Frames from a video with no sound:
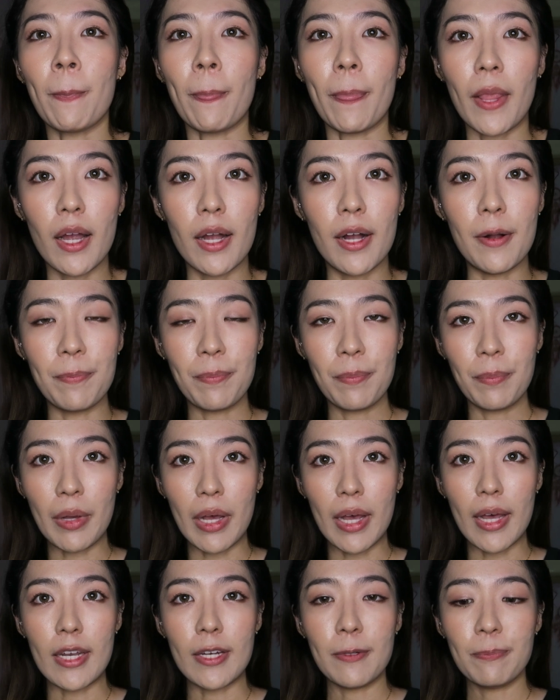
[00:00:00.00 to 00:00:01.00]

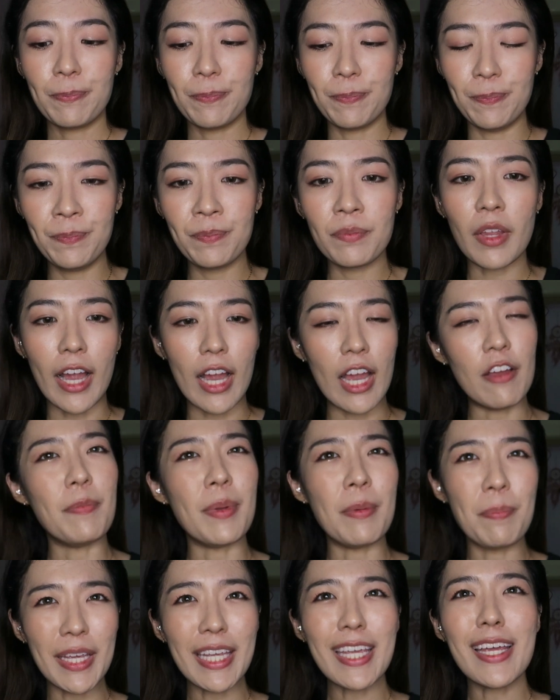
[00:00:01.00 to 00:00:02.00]
But I have
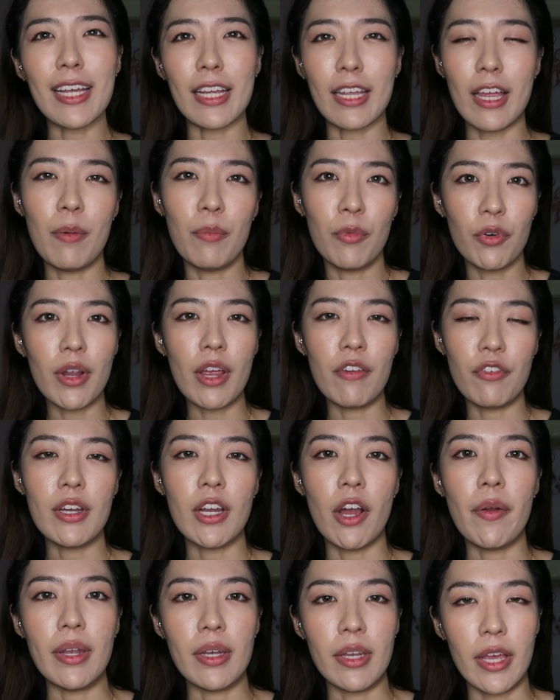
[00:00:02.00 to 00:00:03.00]
been picking at the camera every
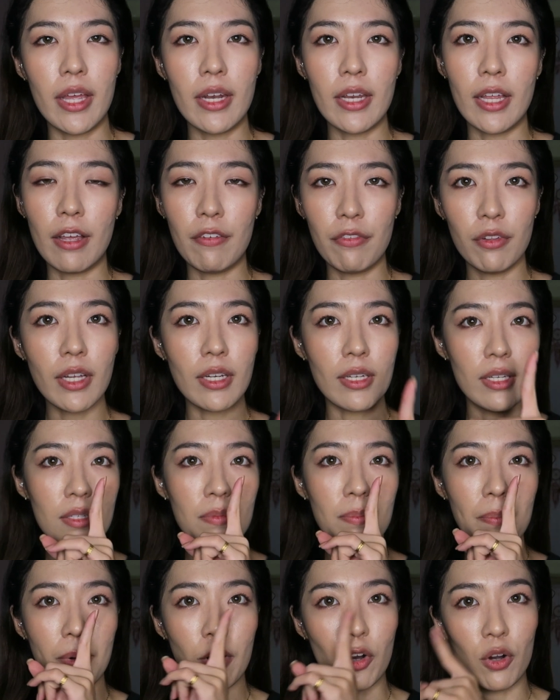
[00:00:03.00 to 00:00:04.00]
now and then, and I feel like this
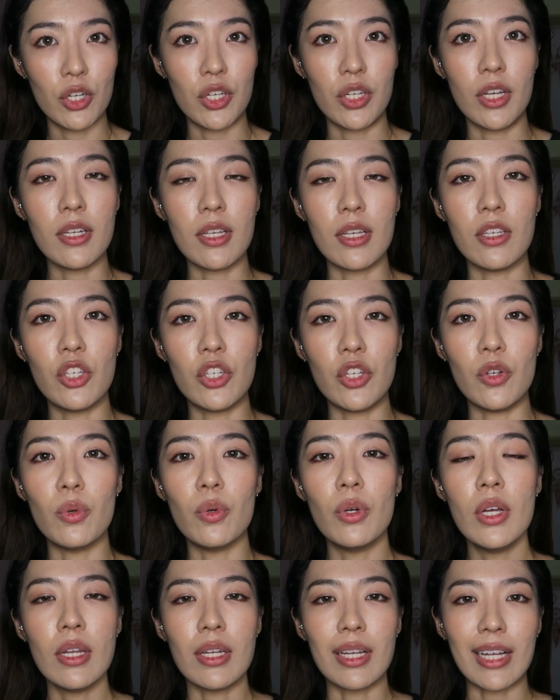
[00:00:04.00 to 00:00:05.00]
portion is
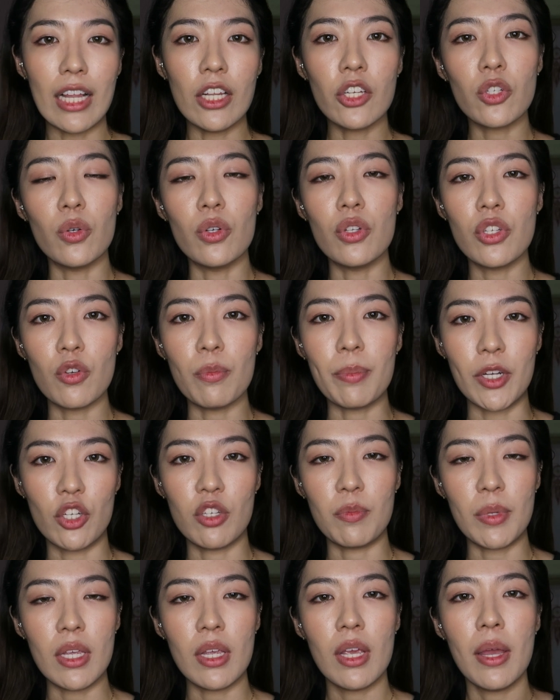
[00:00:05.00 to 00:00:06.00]
still, the color tone still
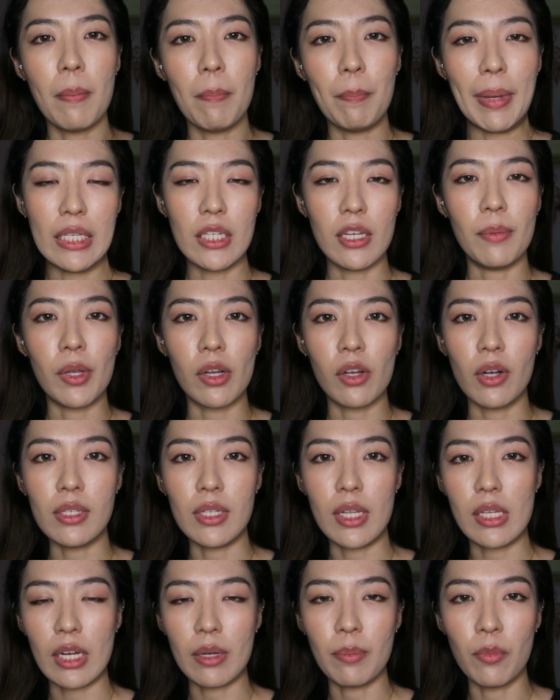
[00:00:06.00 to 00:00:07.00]
matches me better because
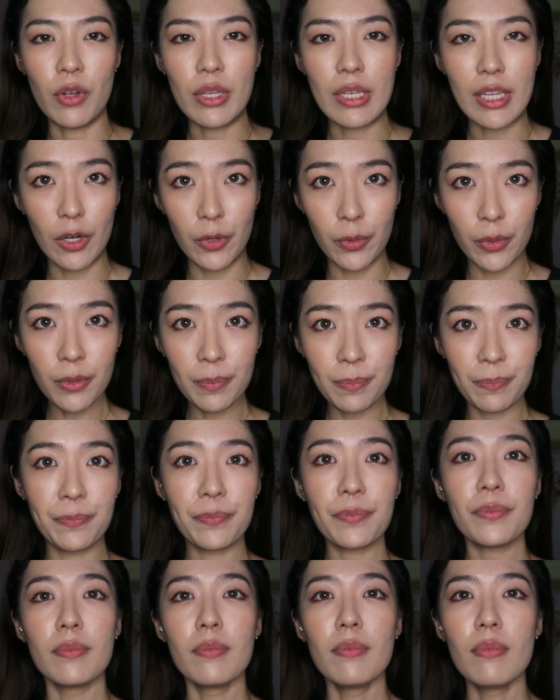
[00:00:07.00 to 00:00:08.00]
it's like more yellow.
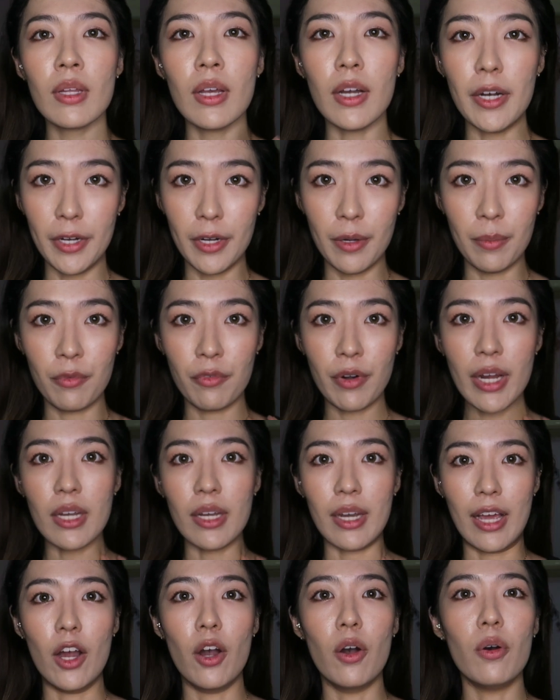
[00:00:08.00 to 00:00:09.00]
Right
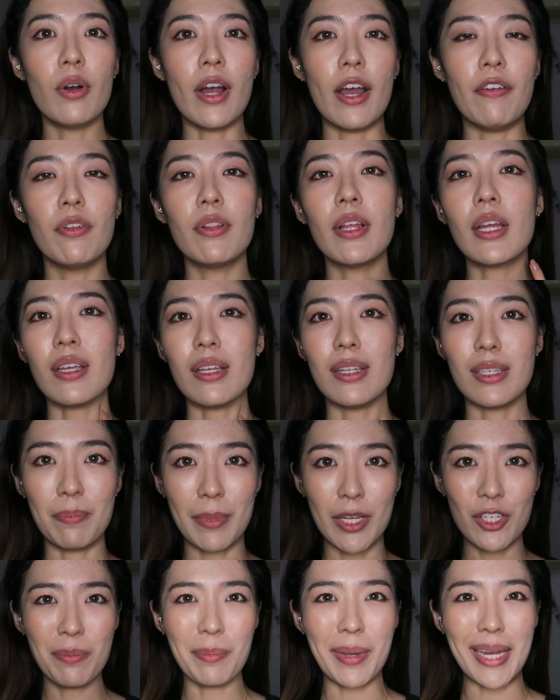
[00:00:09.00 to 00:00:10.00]
now I feel like it's
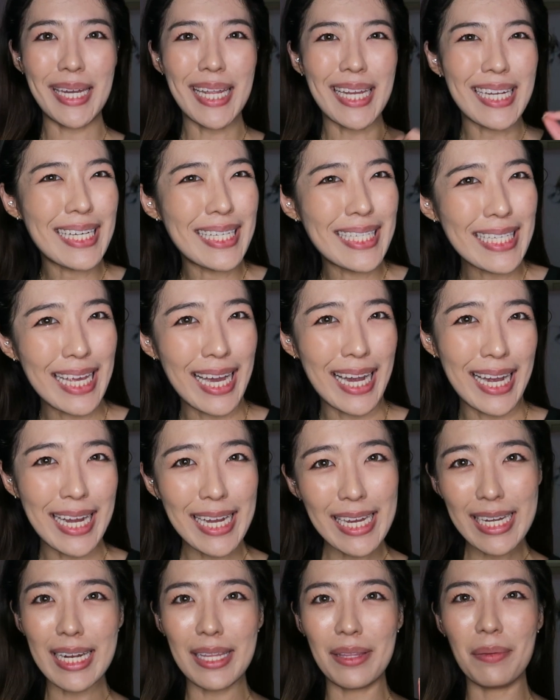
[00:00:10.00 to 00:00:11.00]
matching my neck a
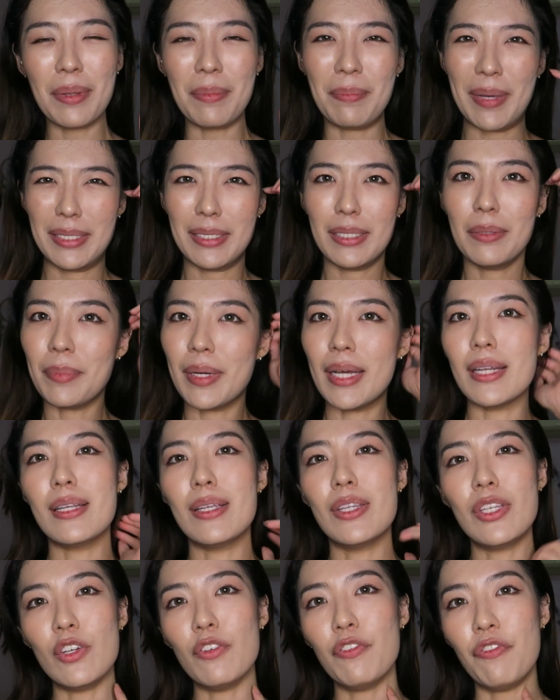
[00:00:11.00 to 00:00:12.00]
tiny little bit better, but
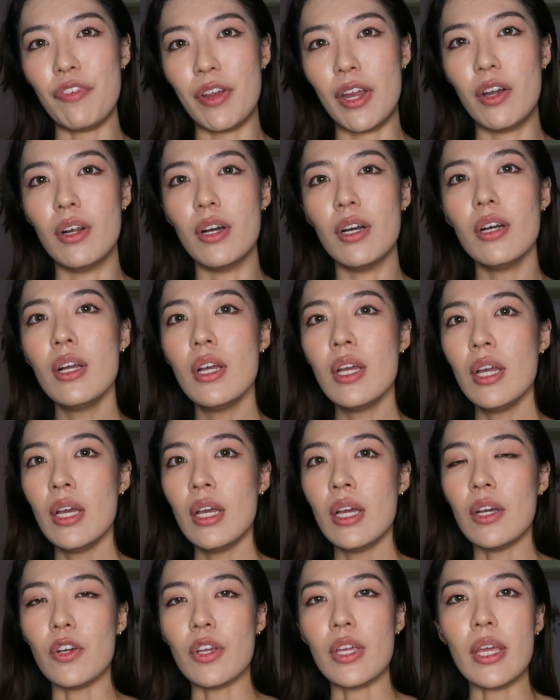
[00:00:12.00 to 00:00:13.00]
it's still fairer.
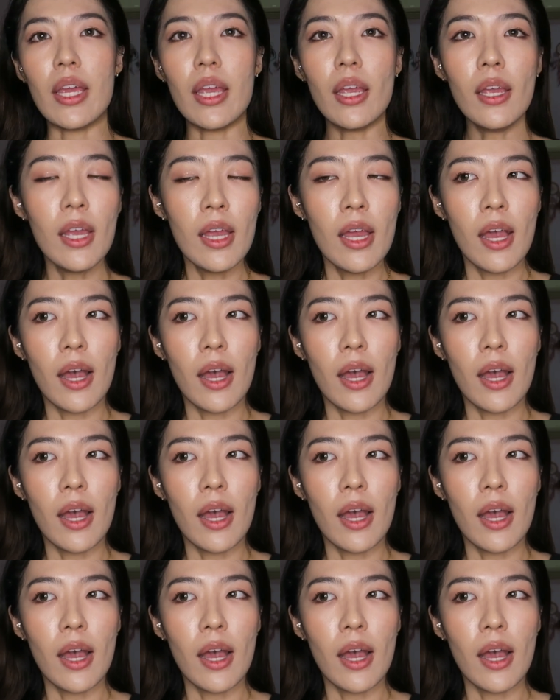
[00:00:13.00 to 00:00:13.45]
Okay,